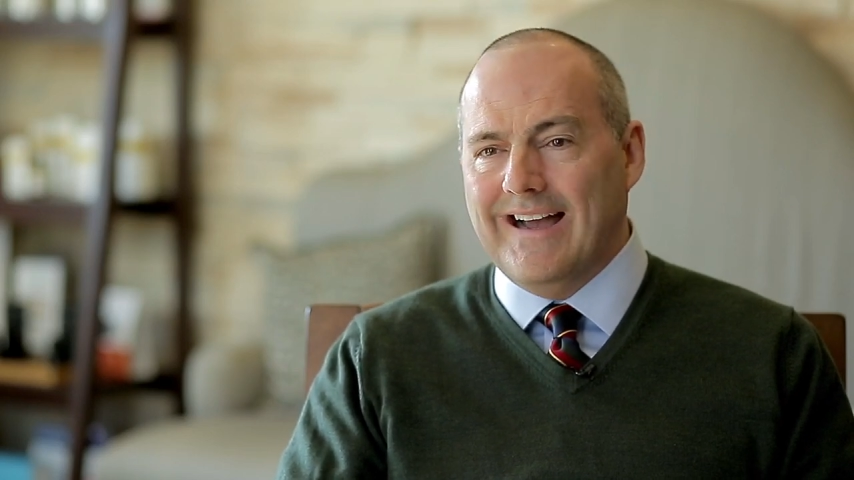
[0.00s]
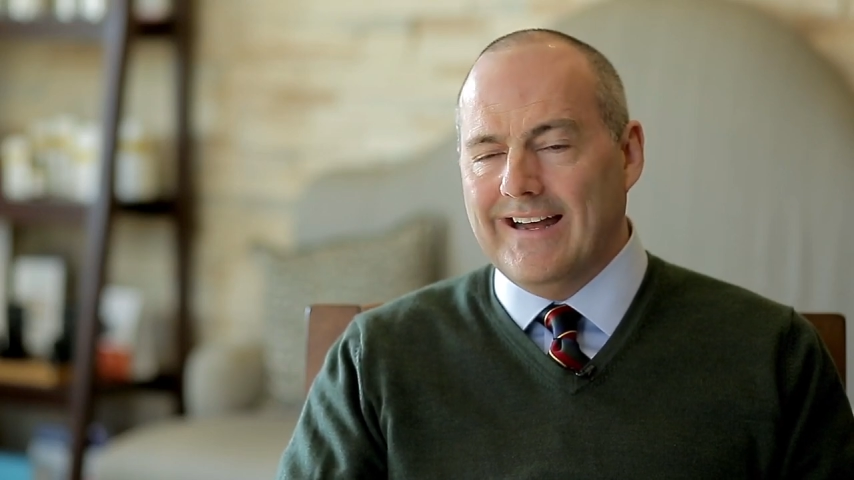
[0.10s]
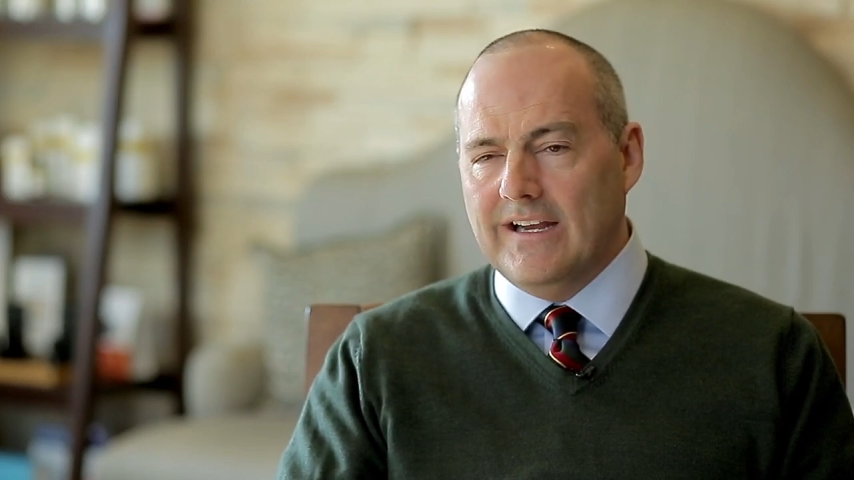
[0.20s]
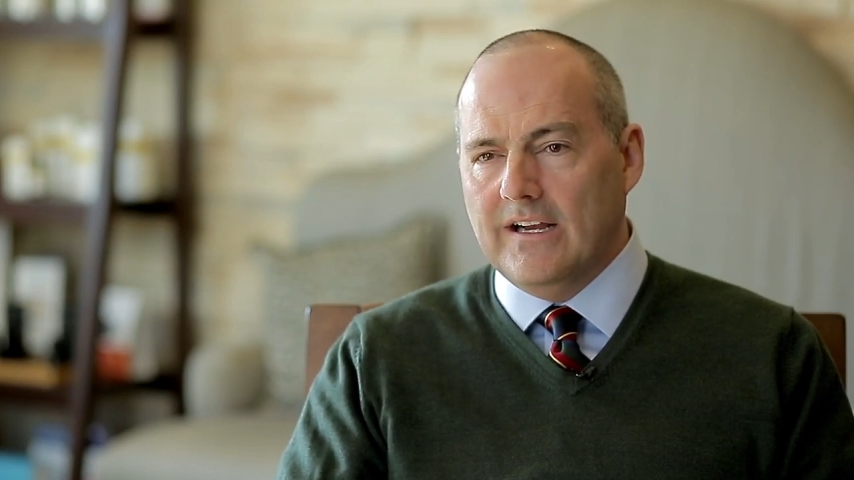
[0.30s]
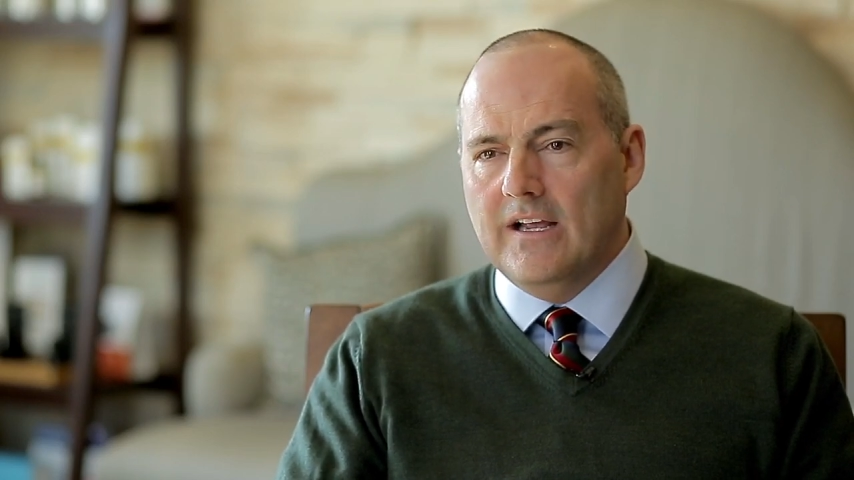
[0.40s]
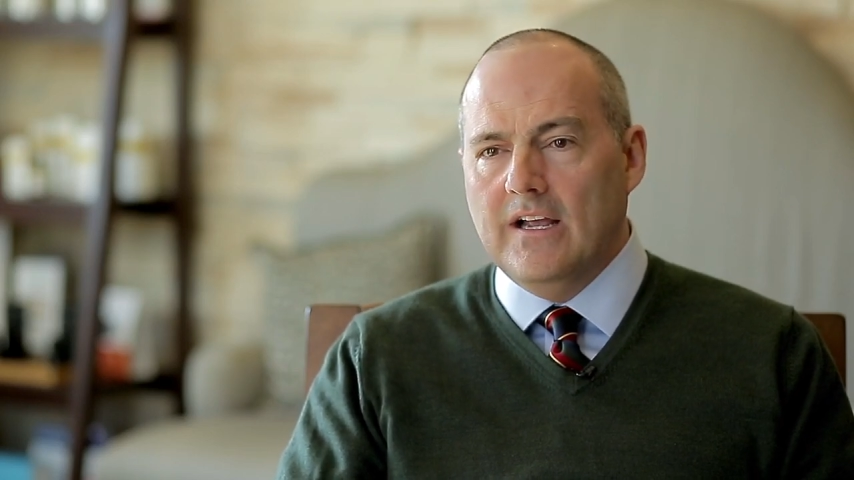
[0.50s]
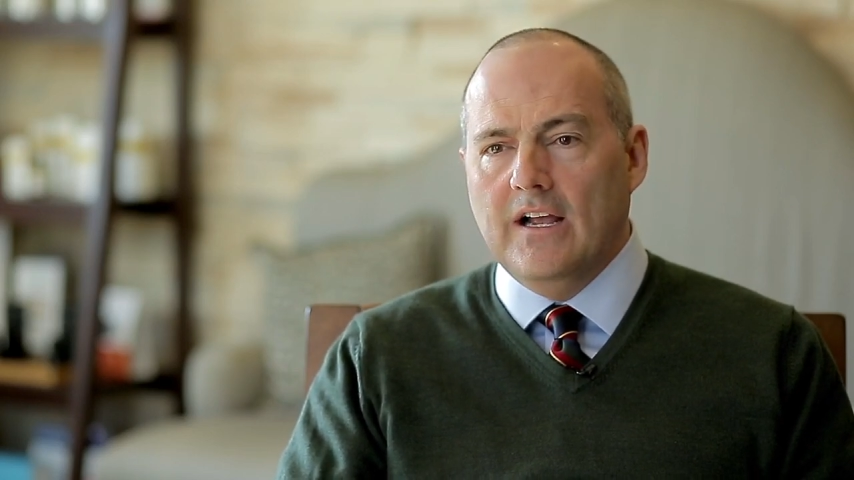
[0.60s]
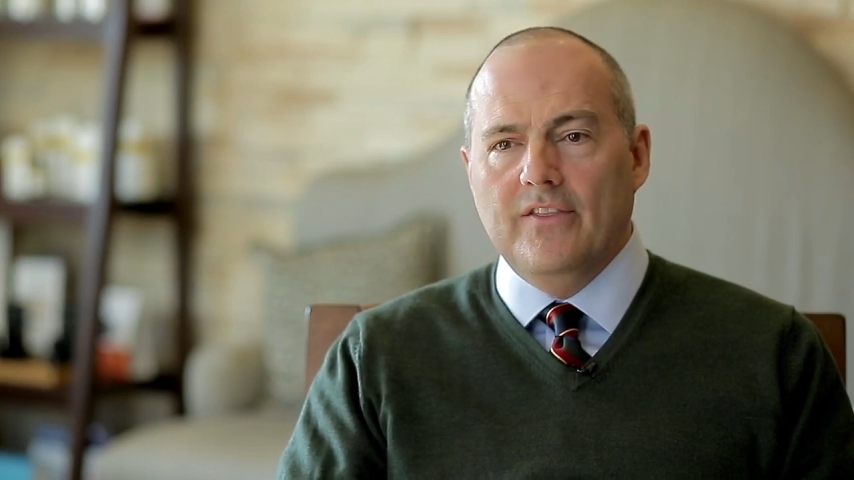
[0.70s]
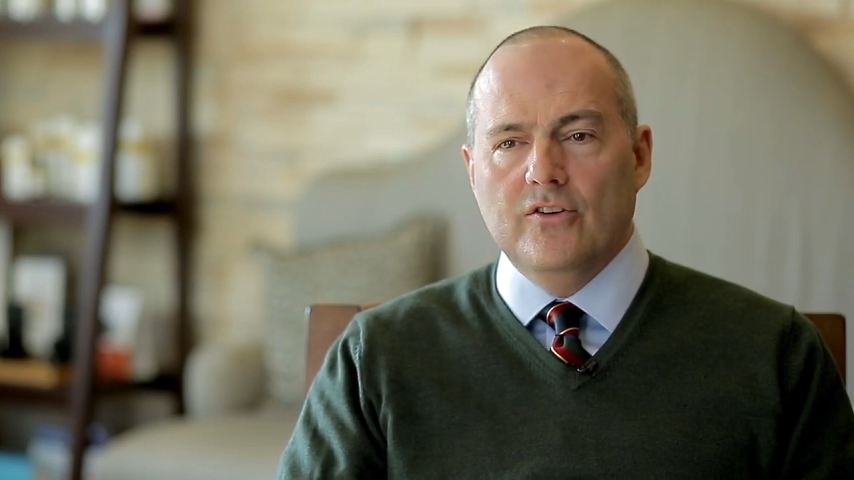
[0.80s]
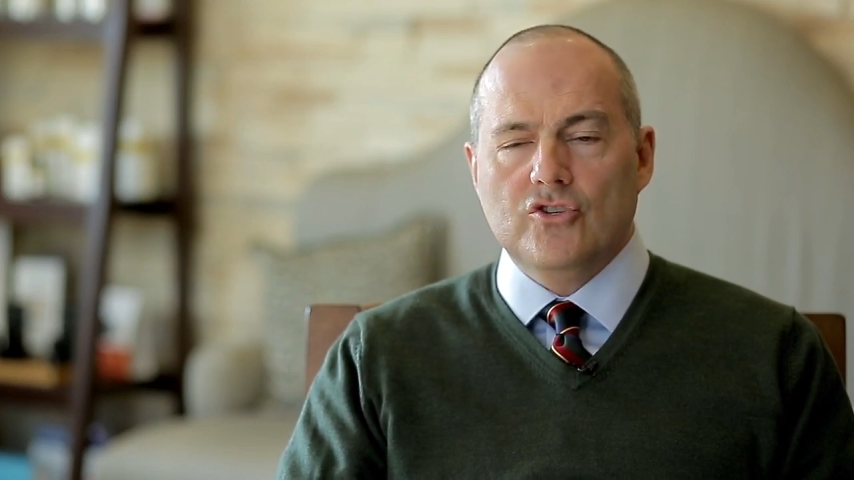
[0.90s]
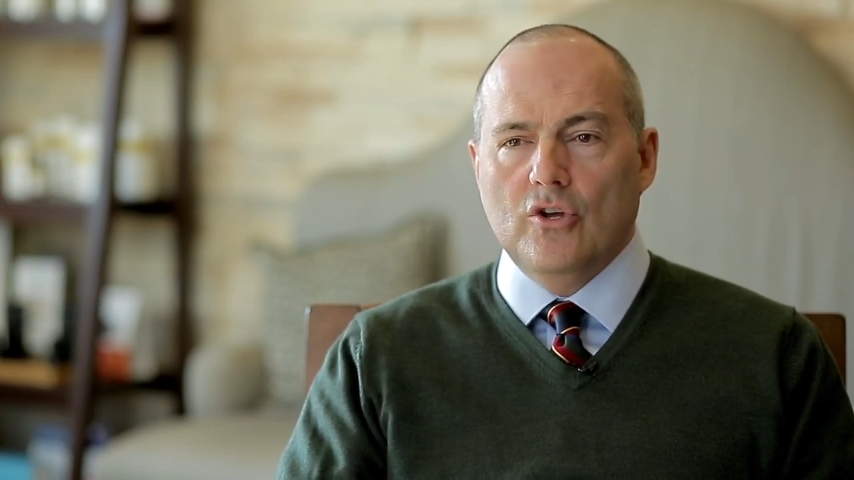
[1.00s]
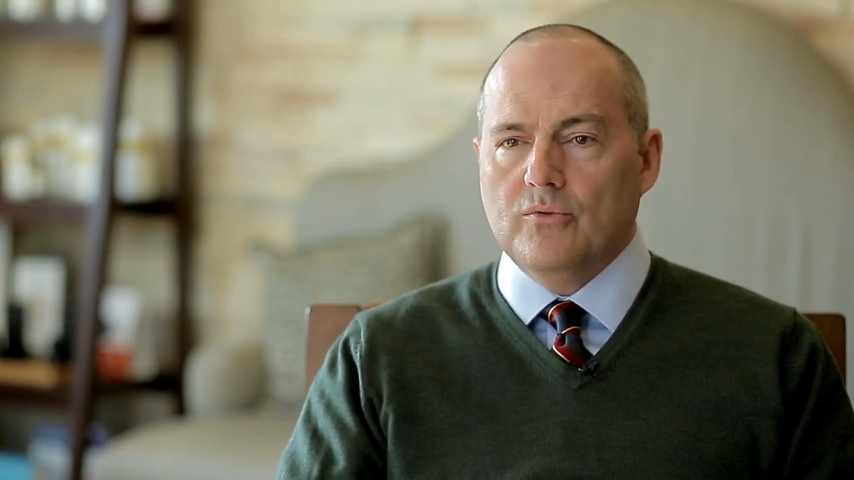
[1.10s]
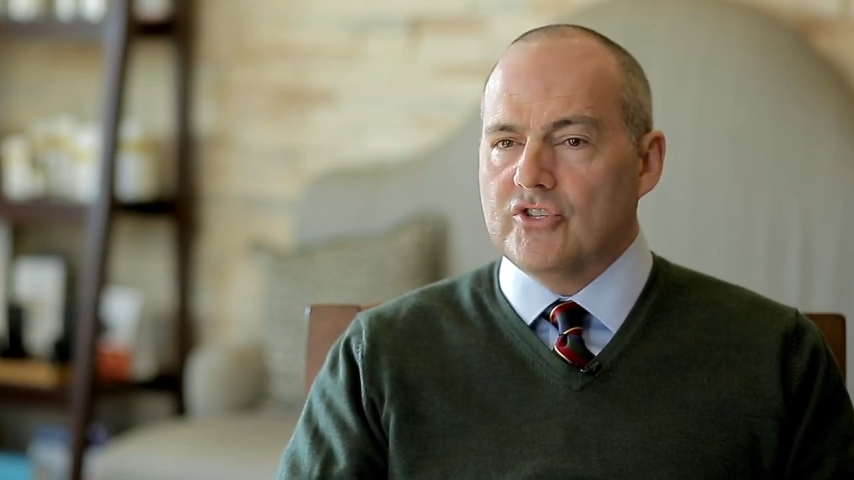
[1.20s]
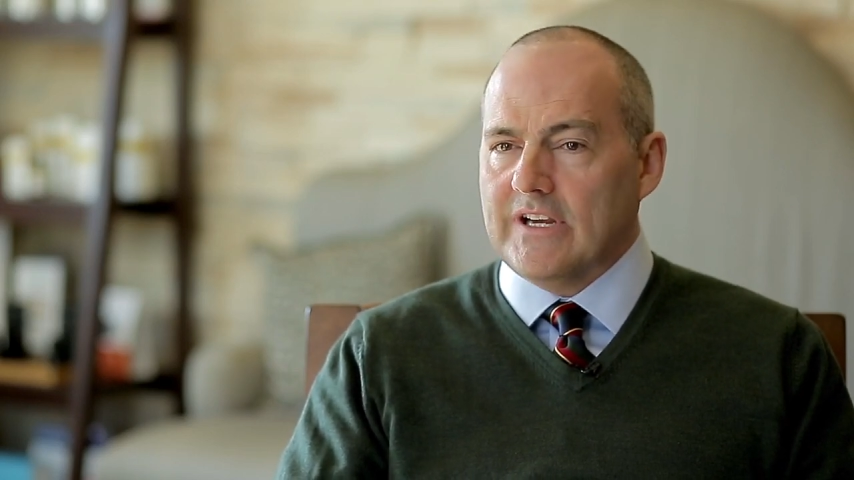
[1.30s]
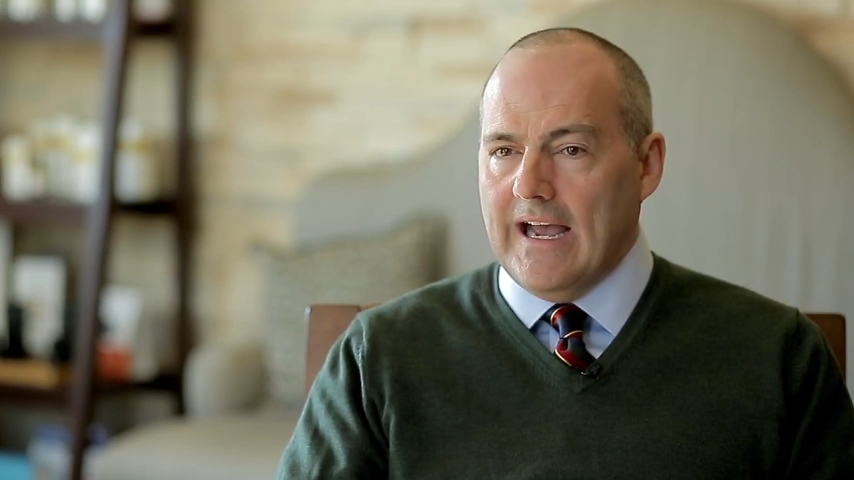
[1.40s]
cutting, there's no
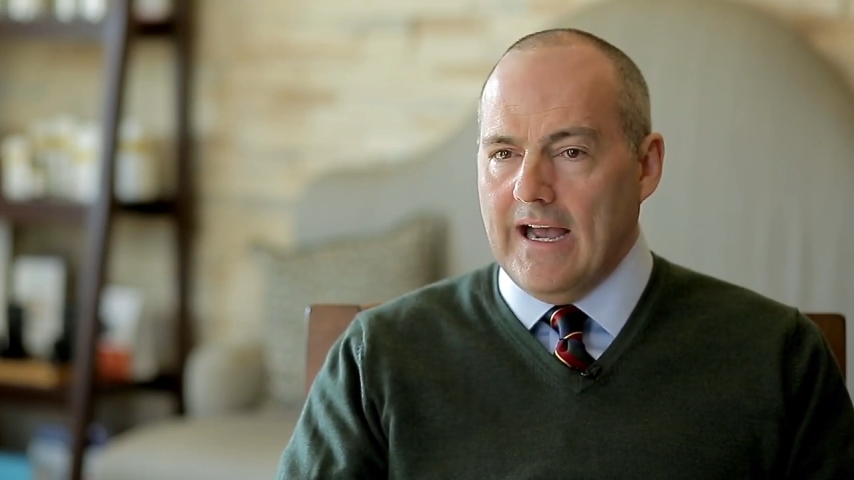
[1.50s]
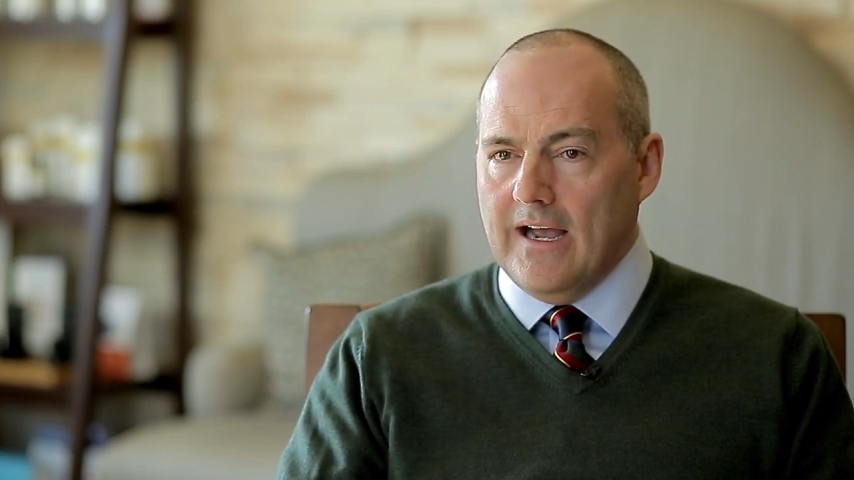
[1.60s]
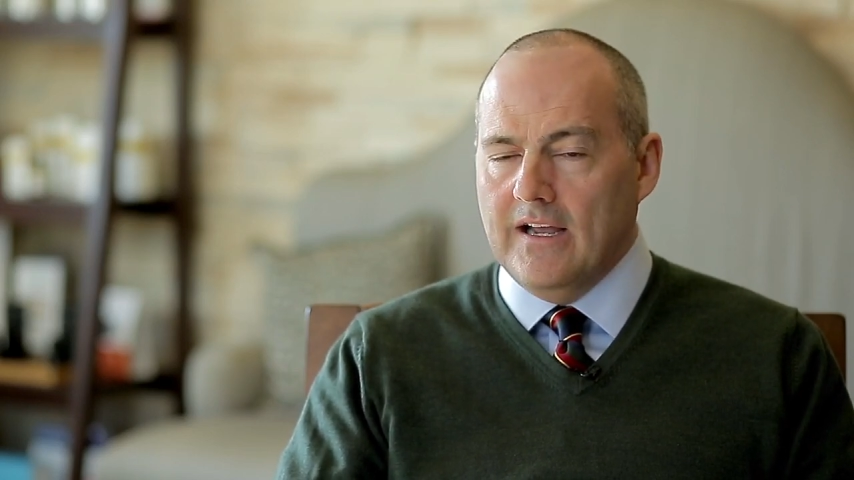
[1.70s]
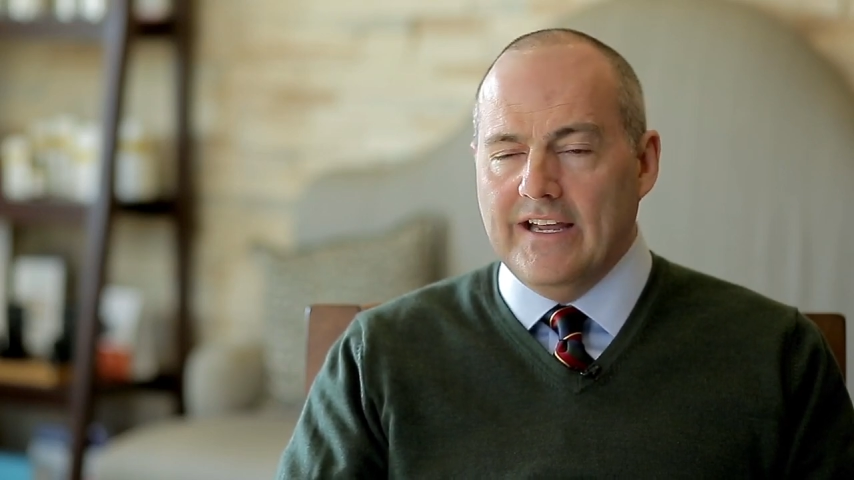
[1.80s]
scar,